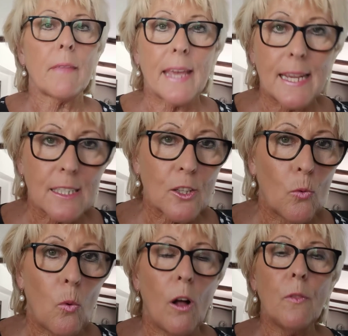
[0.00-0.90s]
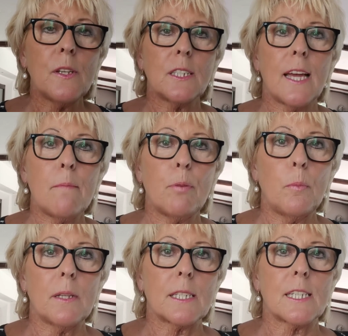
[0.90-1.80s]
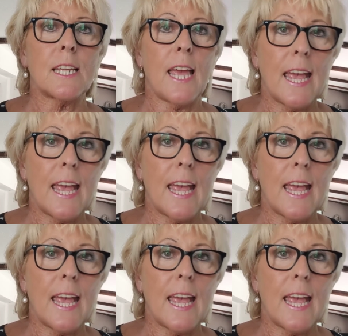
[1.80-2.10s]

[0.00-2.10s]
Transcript: It's the one that's getting publicity,